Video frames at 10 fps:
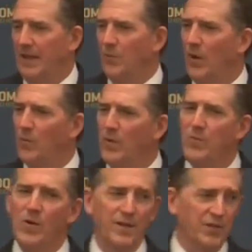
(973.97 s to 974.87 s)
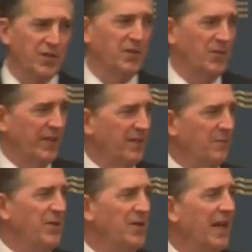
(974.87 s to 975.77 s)
And what we want to do in
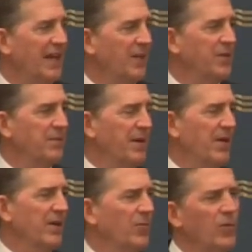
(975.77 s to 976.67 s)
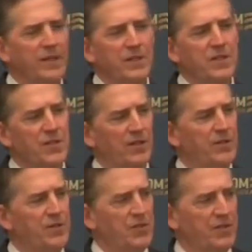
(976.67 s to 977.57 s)
communicating with America, what are the
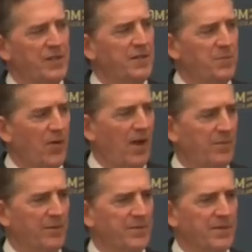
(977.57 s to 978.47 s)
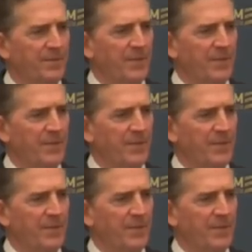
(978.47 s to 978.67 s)
solutions of these problems,